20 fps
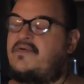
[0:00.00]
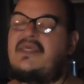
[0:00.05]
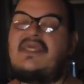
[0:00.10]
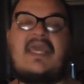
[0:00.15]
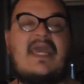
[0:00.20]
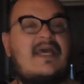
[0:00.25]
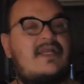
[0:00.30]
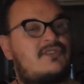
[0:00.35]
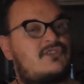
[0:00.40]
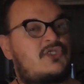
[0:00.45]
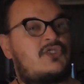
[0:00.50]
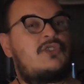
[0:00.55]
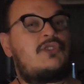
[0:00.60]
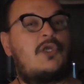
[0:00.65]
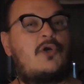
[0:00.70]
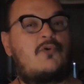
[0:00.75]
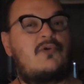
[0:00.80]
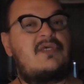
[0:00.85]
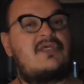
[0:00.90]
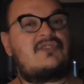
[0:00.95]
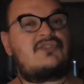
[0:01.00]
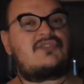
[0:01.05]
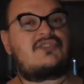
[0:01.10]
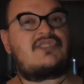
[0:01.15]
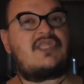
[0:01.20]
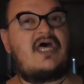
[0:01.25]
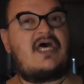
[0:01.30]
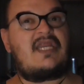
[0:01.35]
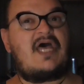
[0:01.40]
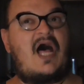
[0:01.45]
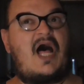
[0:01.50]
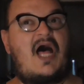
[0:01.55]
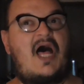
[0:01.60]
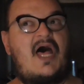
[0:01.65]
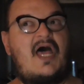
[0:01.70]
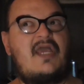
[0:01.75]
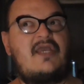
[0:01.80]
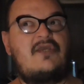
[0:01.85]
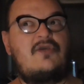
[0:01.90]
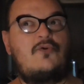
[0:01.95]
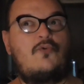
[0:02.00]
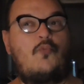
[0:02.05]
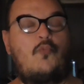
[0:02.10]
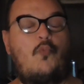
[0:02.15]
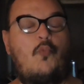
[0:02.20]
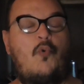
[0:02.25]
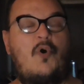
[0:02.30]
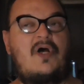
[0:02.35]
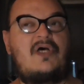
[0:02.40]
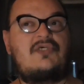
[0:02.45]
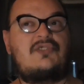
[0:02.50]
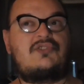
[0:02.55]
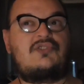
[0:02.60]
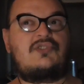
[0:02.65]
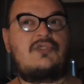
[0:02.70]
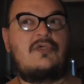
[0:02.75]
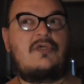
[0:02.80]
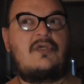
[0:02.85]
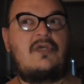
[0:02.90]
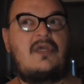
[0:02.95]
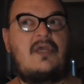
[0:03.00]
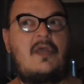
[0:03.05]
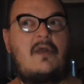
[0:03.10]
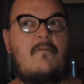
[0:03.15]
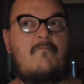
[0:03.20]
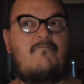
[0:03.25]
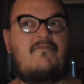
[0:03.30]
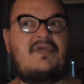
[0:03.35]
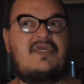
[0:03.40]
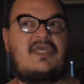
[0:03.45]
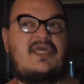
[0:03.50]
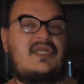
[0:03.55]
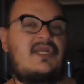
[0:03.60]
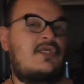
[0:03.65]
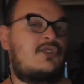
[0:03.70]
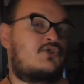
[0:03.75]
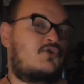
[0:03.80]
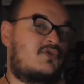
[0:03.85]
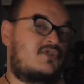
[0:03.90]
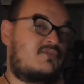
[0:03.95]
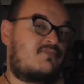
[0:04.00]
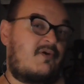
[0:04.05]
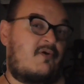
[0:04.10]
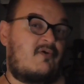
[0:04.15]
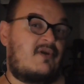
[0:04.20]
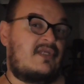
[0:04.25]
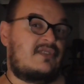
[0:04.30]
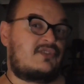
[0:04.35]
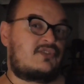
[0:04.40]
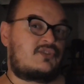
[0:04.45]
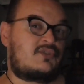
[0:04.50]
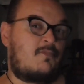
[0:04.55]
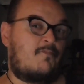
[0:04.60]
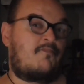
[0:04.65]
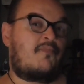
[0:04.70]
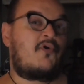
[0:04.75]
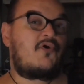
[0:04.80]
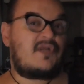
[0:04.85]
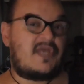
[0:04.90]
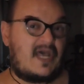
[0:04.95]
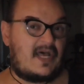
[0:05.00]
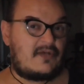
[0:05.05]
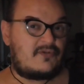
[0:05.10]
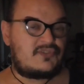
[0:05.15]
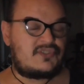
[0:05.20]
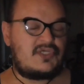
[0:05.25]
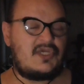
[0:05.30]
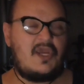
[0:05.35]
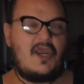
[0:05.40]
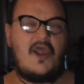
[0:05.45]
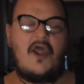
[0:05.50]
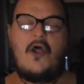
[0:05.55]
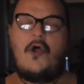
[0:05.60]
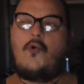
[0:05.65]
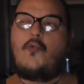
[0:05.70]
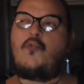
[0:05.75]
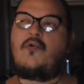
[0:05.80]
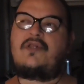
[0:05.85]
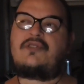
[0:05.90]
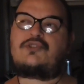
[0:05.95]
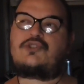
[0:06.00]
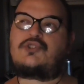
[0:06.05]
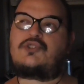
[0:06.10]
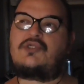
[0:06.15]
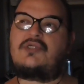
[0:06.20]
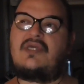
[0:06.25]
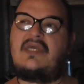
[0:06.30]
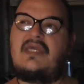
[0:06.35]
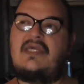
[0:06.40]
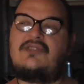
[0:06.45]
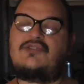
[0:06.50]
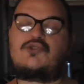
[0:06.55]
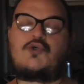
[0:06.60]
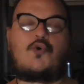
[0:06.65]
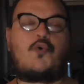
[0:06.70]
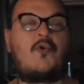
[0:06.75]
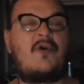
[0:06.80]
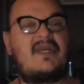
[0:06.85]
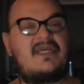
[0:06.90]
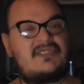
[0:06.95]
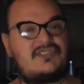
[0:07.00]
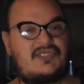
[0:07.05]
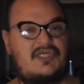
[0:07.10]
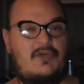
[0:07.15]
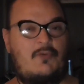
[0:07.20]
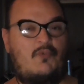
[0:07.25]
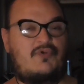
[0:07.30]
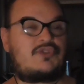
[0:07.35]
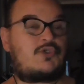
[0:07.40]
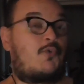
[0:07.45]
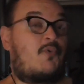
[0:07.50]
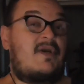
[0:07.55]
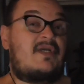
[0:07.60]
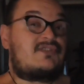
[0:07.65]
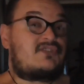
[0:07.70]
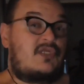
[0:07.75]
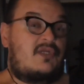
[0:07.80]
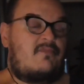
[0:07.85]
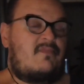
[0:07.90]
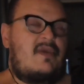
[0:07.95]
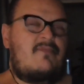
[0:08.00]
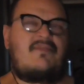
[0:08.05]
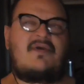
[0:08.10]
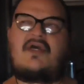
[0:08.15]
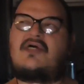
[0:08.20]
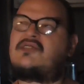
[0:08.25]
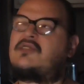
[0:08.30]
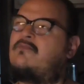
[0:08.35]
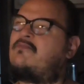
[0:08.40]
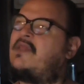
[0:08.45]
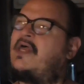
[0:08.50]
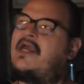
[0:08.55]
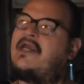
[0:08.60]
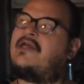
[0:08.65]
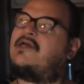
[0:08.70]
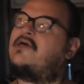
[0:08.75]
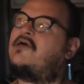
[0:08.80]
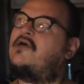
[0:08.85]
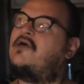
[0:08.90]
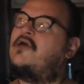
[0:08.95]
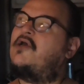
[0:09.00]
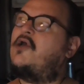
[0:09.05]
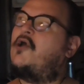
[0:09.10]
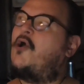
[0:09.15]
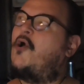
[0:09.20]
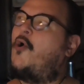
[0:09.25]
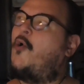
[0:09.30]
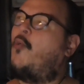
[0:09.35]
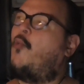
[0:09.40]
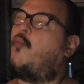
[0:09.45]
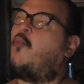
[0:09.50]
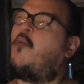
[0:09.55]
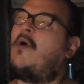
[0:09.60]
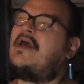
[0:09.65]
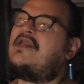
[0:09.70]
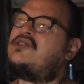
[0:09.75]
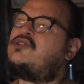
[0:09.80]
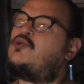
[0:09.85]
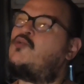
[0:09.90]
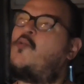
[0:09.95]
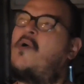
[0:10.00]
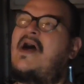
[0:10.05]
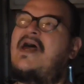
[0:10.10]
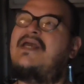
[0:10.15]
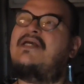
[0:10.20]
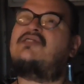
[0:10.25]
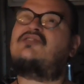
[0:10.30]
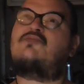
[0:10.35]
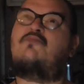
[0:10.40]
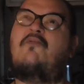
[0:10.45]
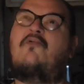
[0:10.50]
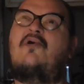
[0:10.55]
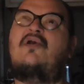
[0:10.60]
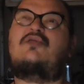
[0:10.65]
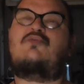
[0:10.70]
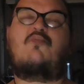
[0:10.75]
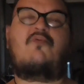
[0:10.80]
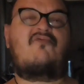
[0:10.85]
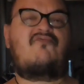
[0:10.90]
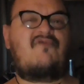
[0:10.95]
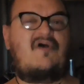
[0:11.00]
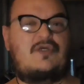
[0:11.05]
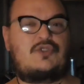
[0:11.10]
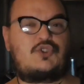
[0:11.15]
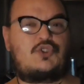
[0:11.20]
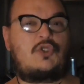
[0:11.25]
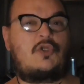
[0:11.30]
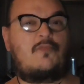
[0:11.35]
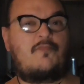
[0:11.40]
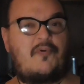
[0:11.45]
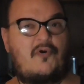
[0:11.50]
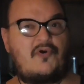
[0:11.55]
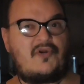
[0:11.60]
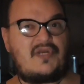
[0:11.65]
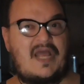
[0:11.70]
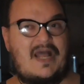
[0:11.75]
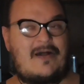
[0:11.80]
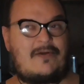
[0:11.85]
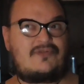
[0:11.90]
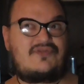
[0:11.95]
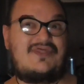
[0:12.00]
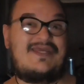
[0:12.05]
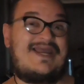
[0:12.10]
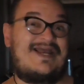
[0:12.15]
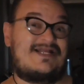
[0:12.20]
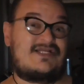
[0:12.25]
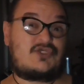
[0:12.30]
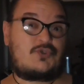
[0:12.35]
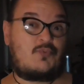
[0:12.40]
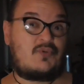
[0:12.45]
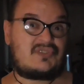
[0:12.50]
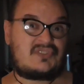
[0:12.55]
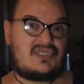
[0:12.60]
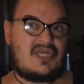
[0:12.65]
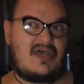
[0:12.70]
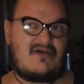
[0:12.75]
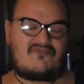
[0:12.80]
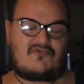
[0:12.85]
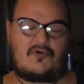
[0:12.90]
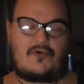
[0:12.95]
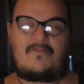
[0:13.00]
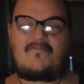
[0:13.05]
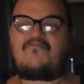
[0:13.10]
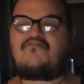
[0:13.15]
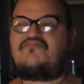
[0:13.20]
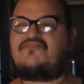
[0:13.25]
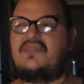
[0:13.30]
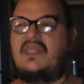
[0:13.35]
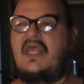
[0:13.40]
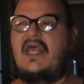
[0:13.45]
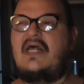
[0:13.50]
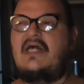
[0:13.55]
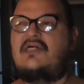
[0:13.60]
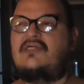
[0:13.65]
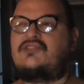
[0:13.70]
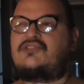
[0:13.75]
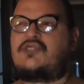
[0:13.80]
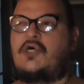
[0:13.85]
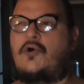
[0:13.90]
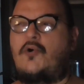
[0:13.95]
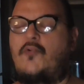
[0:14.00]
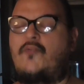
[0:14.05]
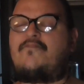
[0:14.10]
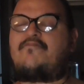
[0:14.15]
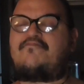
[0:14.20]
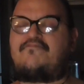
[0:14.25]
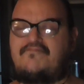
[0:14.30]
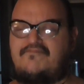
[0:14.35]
began to notice that I was beginning to experience burnout, which is crazy, was crazy to me because I'm like, when do I experience professional burnout? The answer is never. So